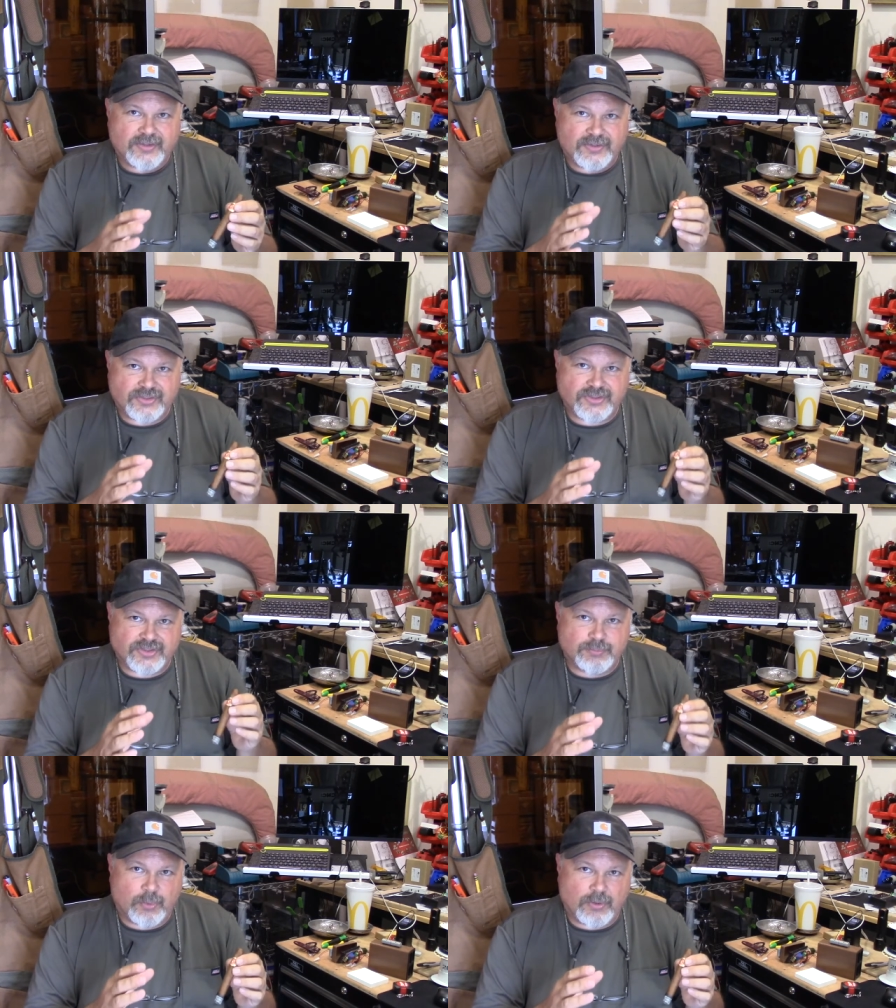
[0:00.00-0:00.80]
This
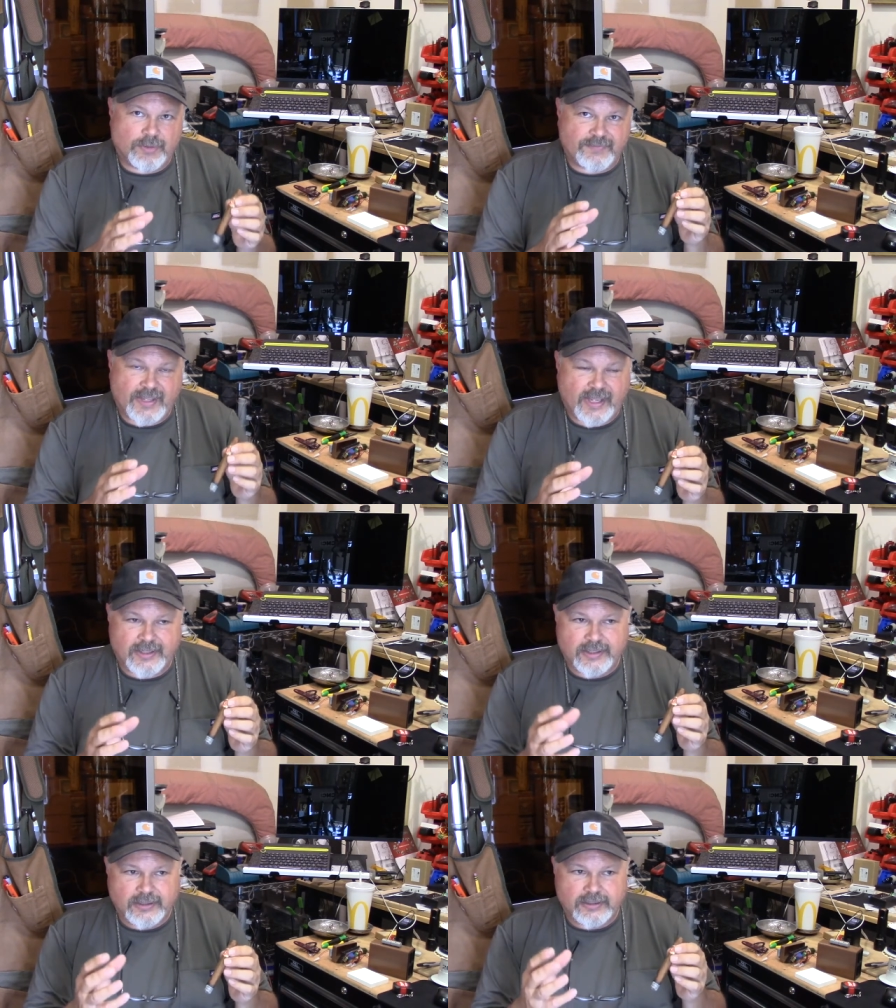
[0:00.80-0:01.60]
is more of
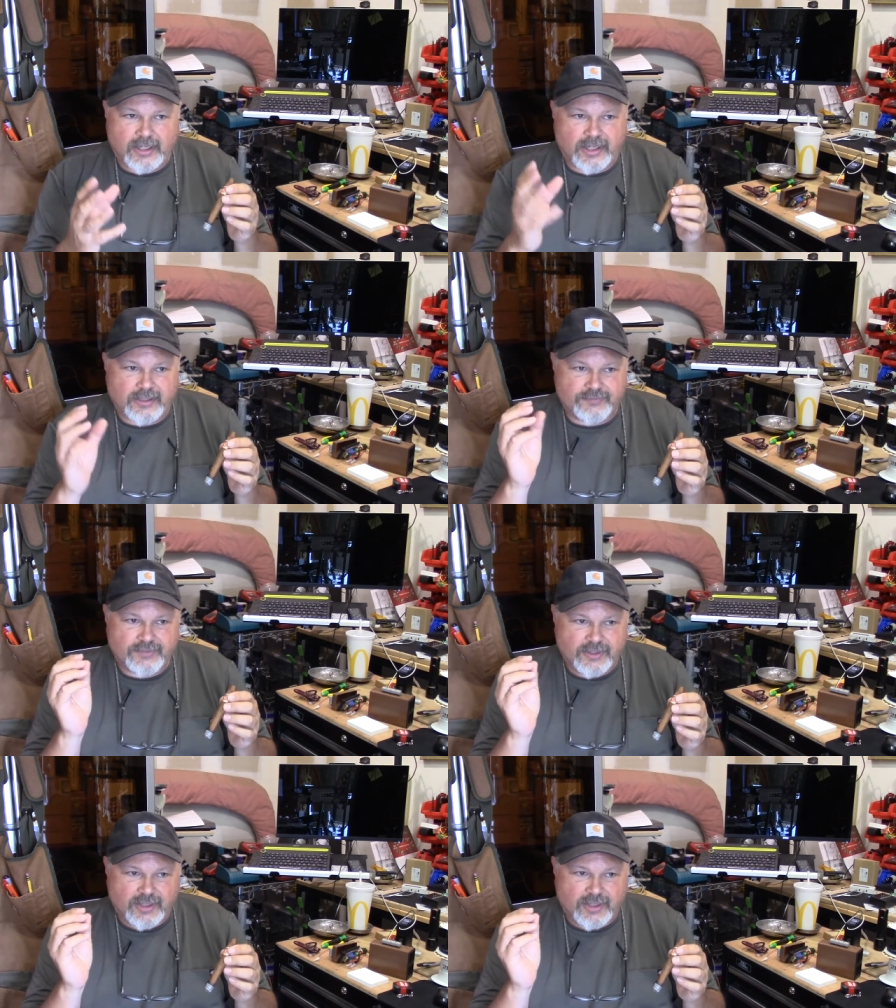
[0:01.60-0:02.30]
that kind of